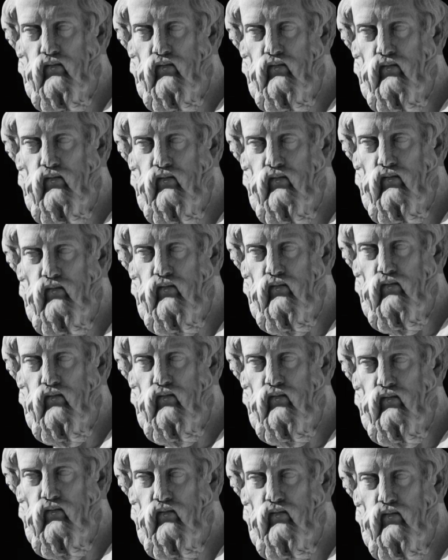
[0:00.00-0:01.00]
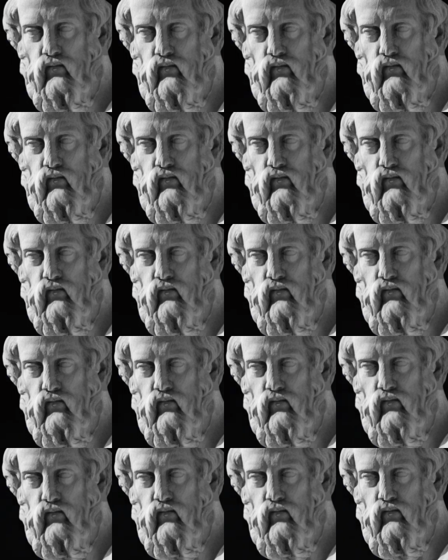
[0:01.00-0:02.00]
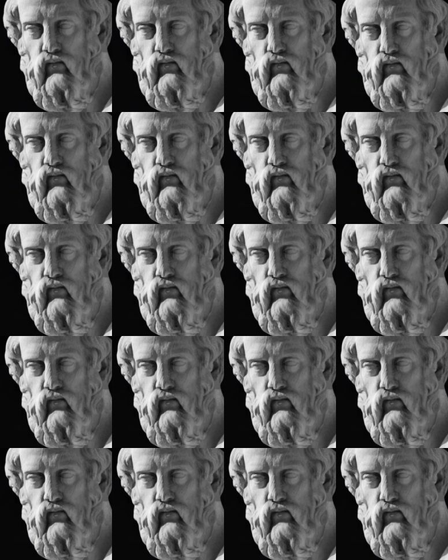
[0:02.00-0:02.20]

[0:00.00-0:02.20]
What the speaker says: (silence)